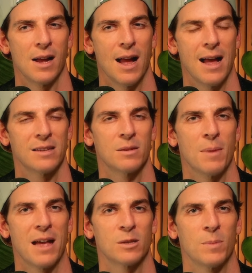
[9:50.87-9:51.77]
has
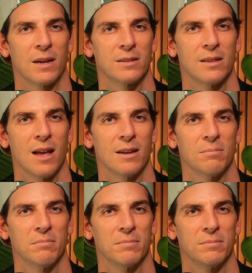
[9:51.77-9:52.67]
some aspects that
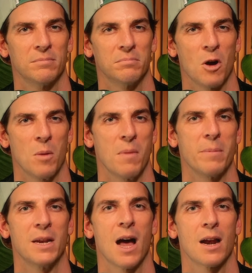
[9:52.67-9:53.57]
are
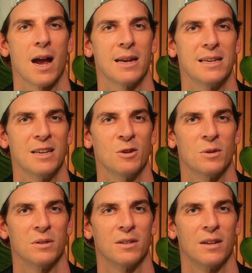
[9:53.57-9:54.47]
maybe not
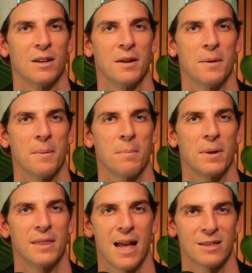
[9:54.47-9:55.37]
ideal,
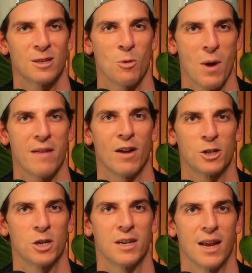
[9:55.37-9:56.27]
but that's the wave I
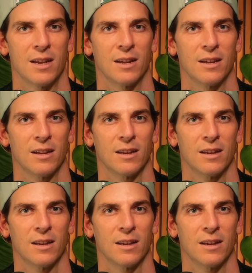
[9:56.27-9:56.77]
should take.